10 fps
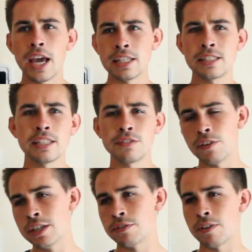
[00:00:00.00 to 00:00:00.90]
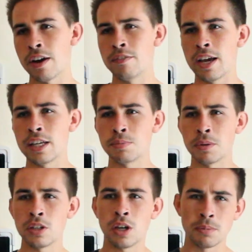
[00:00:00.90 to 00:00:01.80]
It says 3 to 5 days,
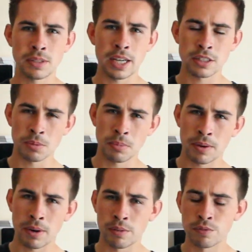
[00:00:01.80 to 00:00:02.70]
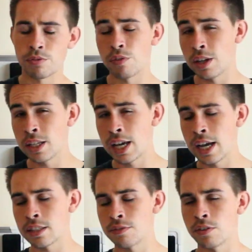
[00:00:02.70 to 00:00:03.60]
but it normally takes somewhere around 3
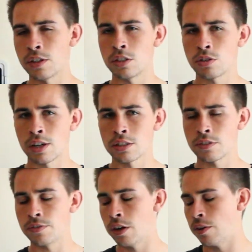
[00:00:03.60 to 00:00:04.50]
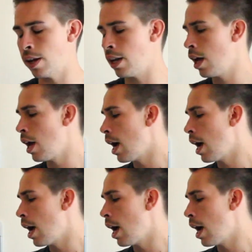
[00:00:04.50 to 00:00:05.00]
days for it to transfer in,